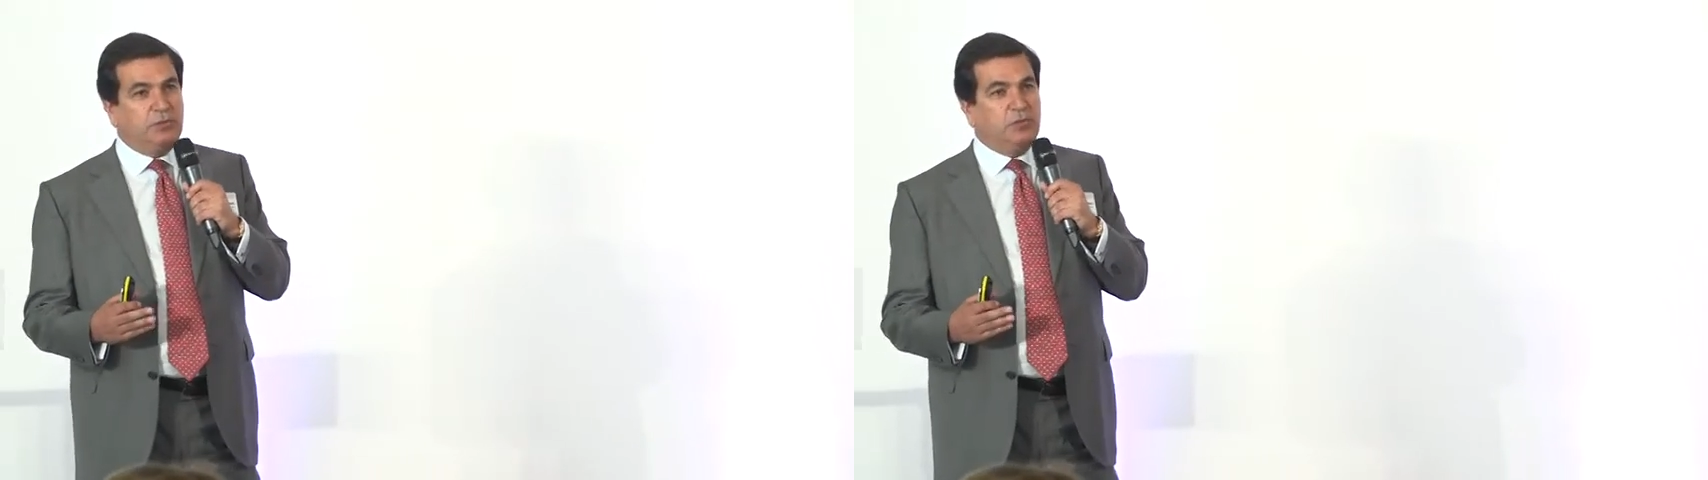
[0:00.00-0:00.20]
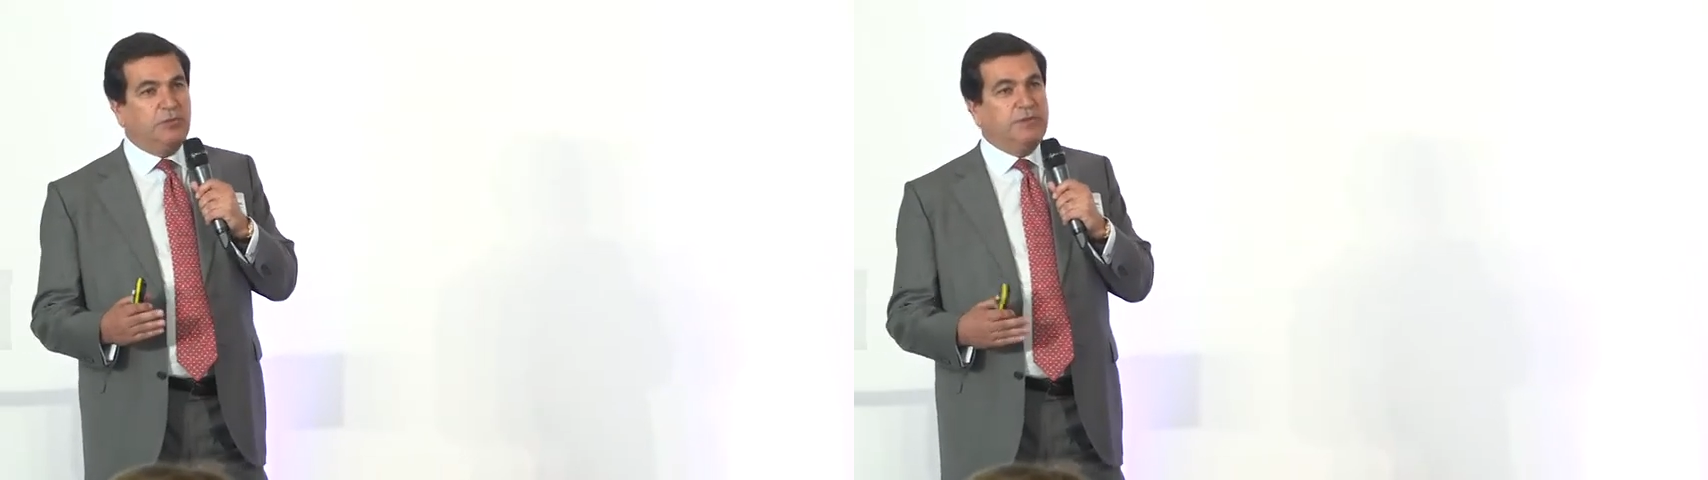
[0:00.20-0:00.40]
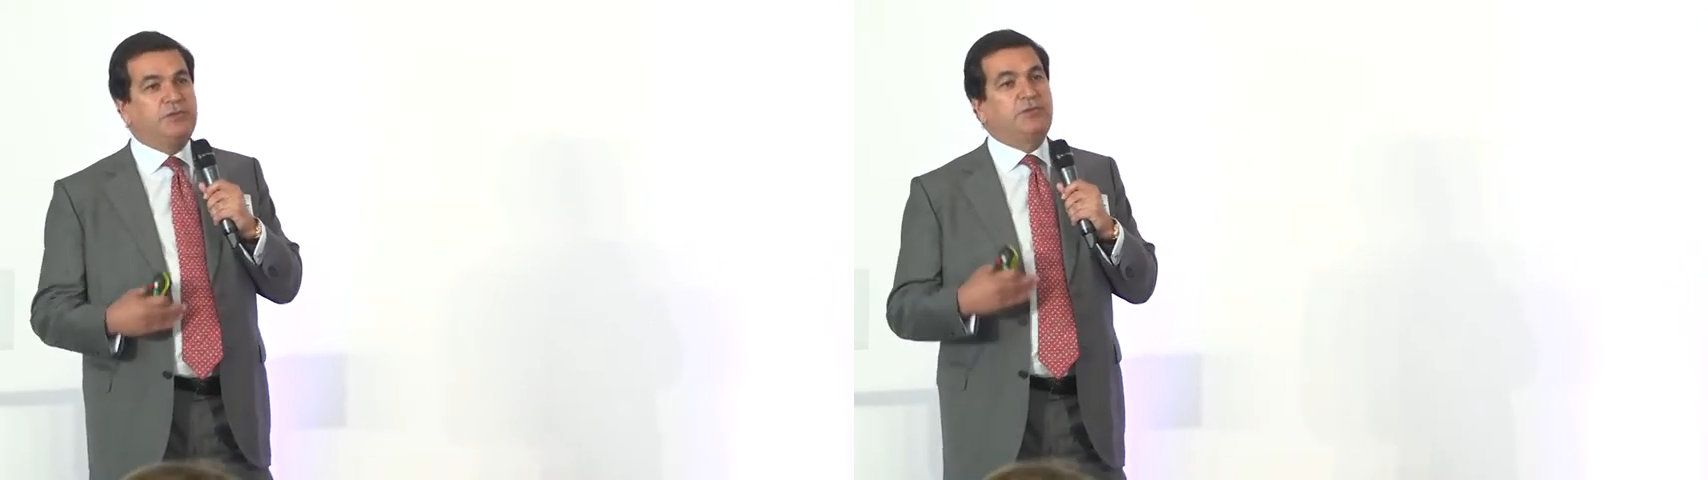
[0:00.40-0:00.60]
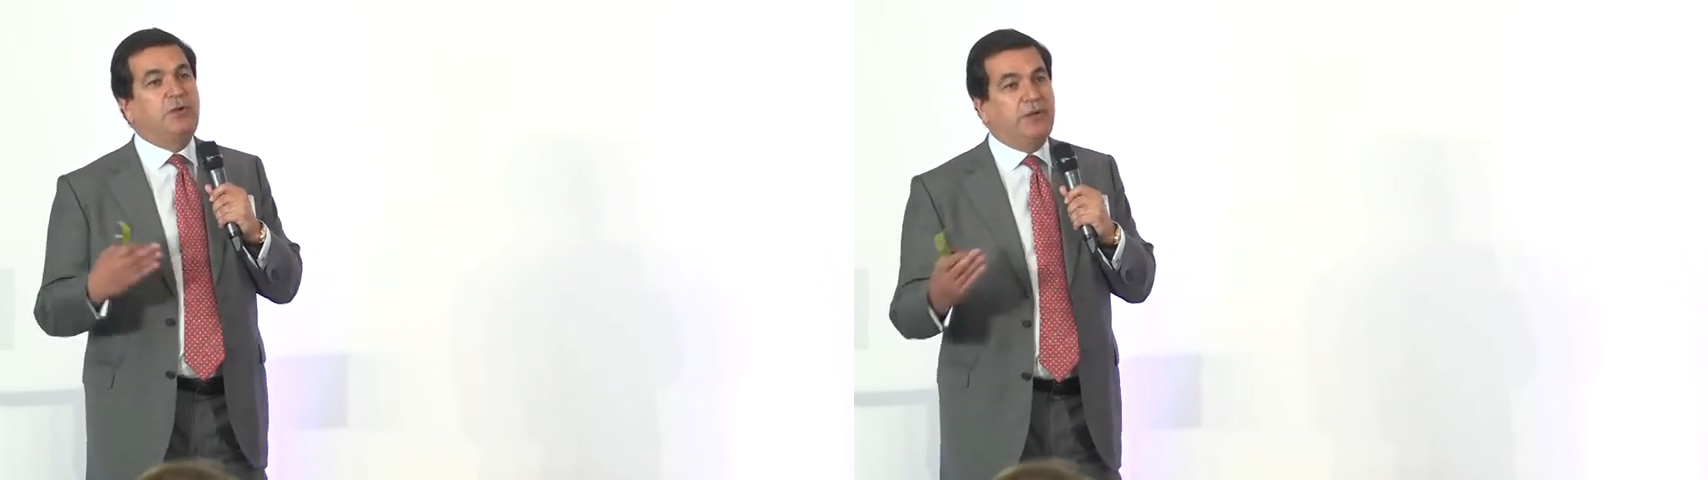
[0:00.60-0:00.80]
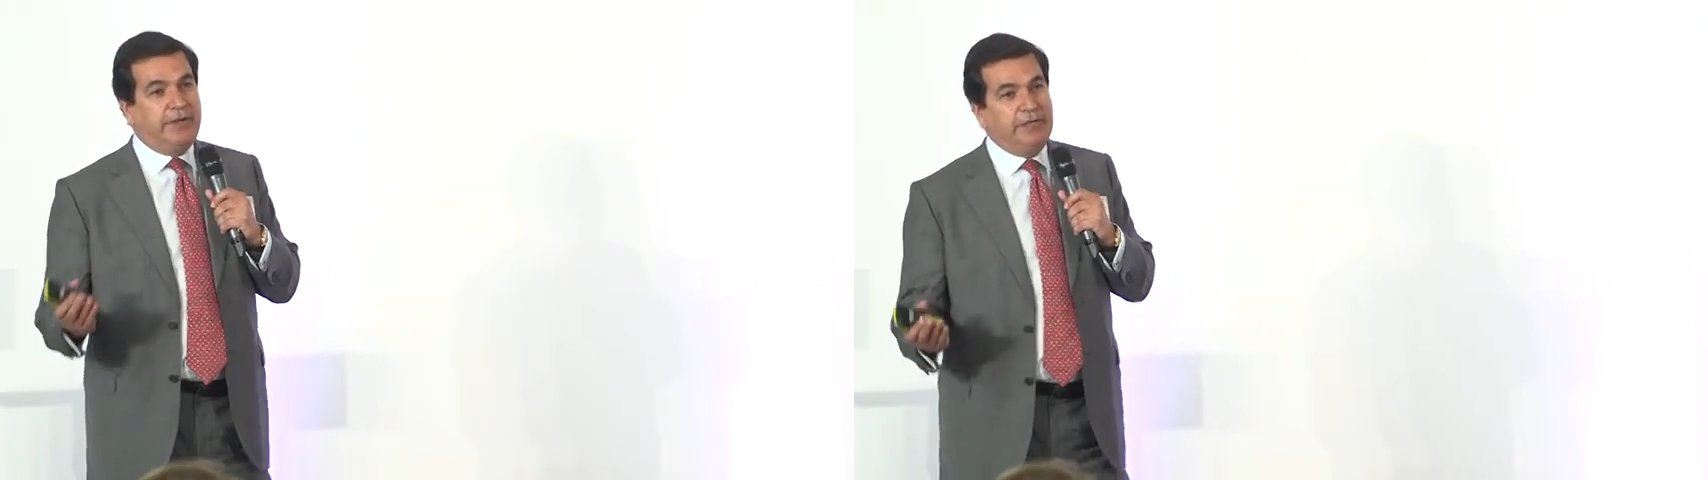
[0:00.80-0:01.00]
do the
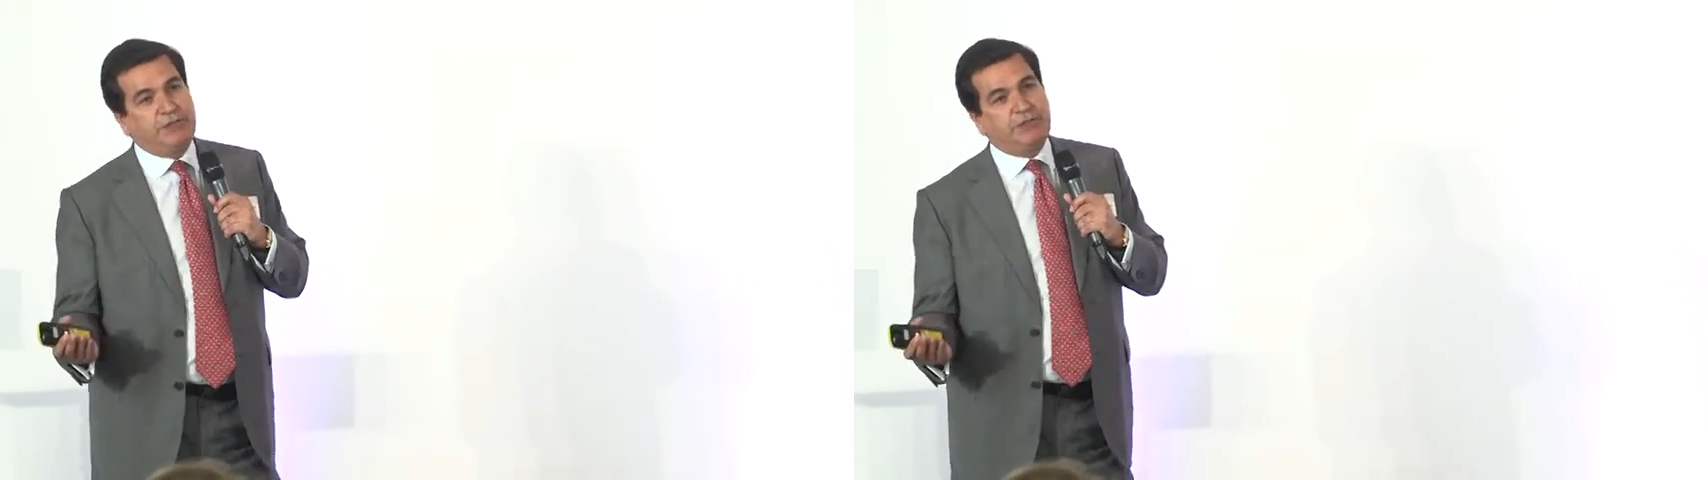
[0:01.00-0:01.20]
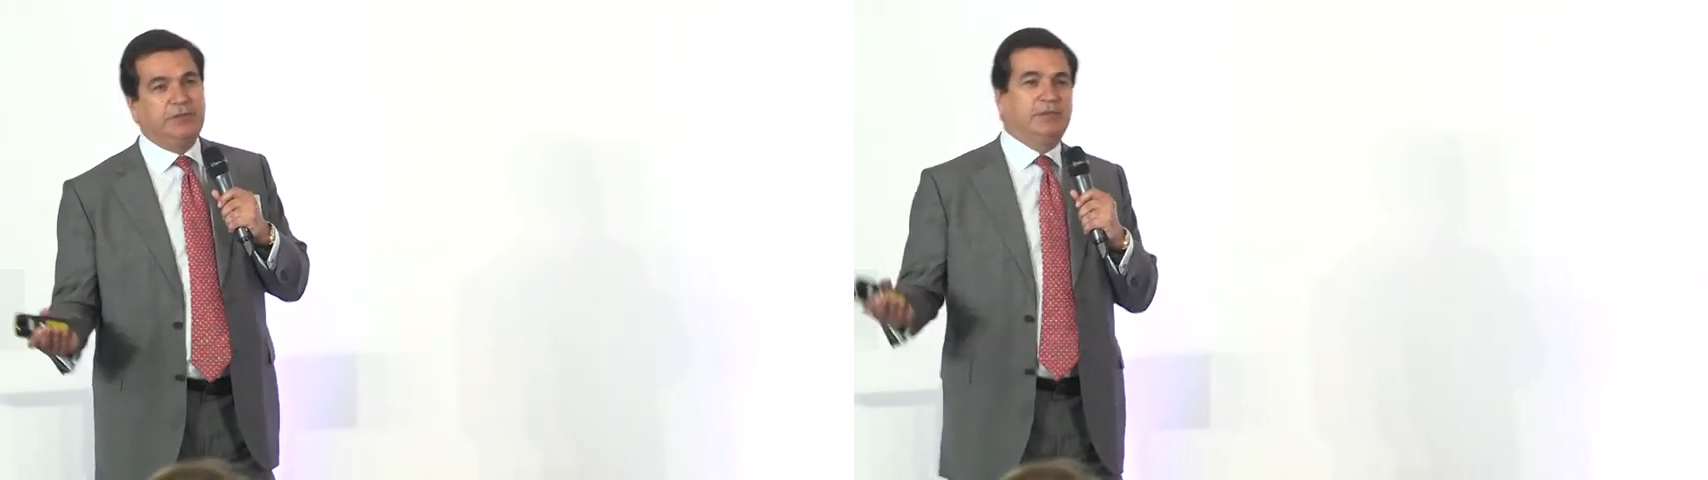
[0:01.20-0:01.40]
storage